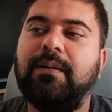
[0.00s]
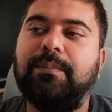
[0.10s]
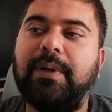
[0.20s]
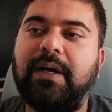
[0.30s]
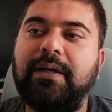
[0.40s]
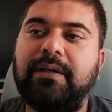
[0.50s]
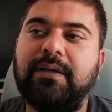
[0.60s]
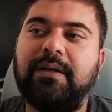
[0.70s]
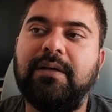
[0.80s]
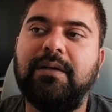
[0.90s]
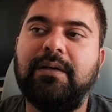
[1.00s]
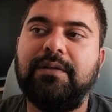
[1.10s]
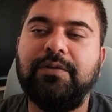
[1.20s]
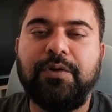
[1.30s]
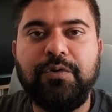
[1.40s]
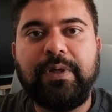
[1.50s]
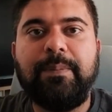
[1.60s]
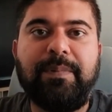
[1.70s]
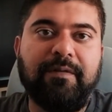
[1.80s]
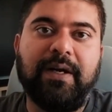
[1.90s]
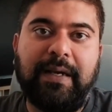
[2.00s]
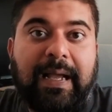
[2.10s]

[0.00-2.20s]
but you can pivot.